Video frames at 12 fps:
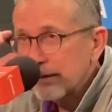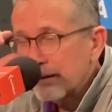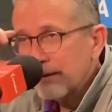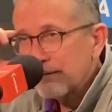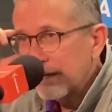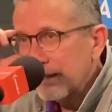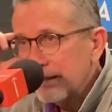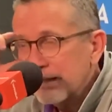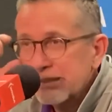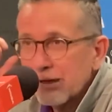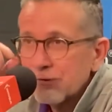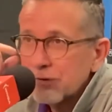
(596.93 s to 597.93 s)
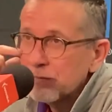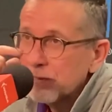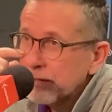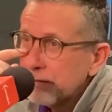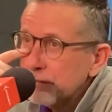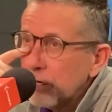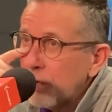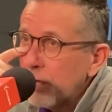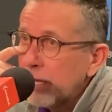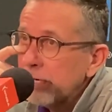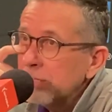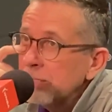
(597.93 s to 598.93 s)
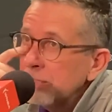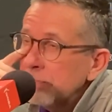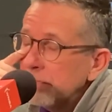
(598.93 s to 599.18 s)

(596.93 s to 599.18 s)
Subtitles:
you know, I've done this everywhere I've gone.